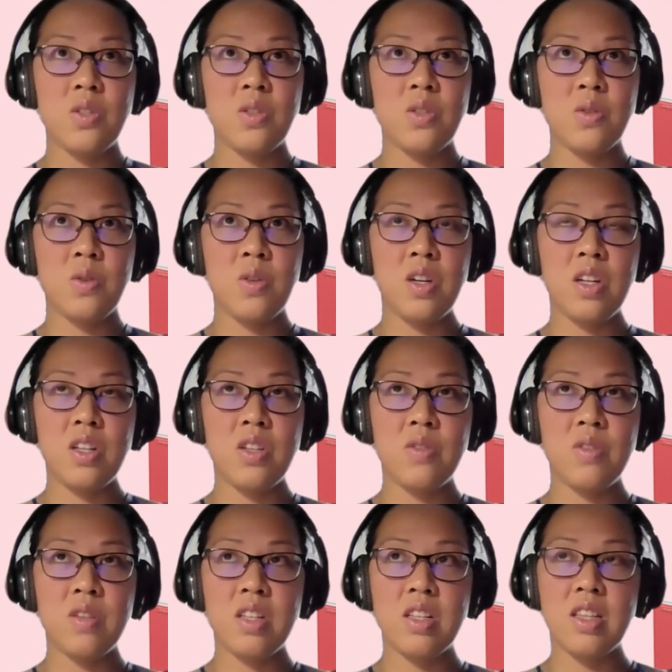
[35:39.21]
to
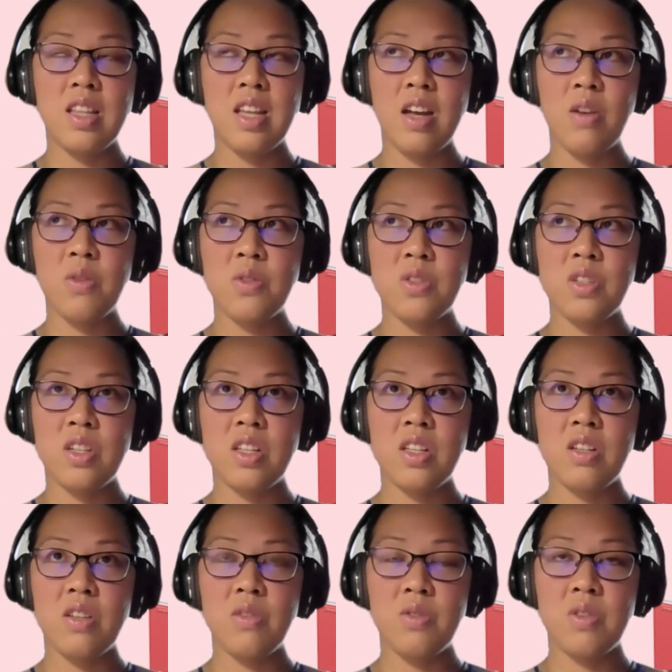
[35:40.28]

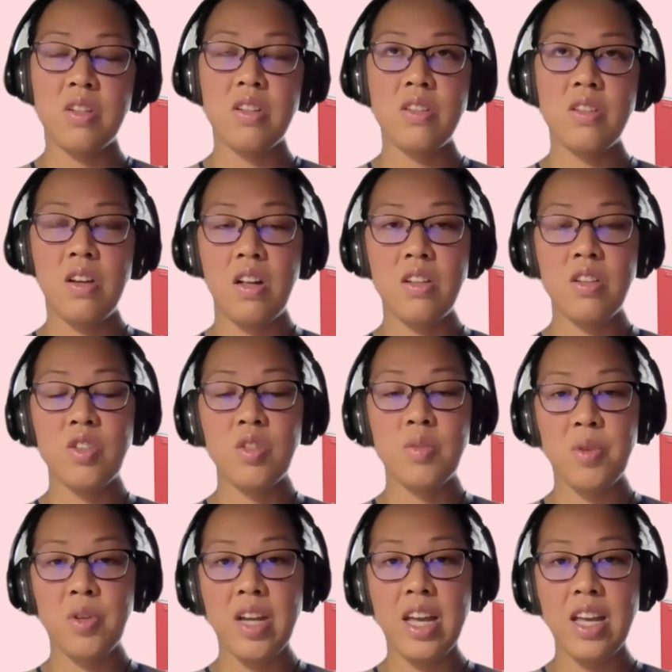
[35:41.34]
100,000 Australian dollars
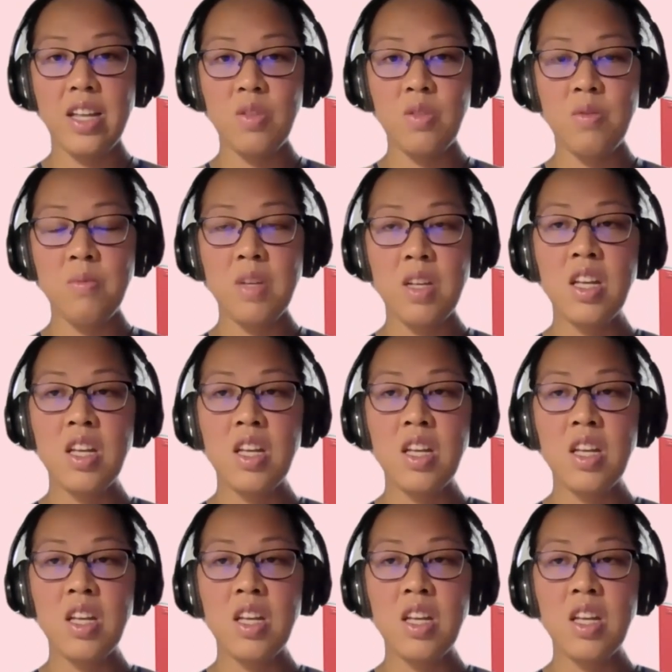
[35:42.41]
per annum.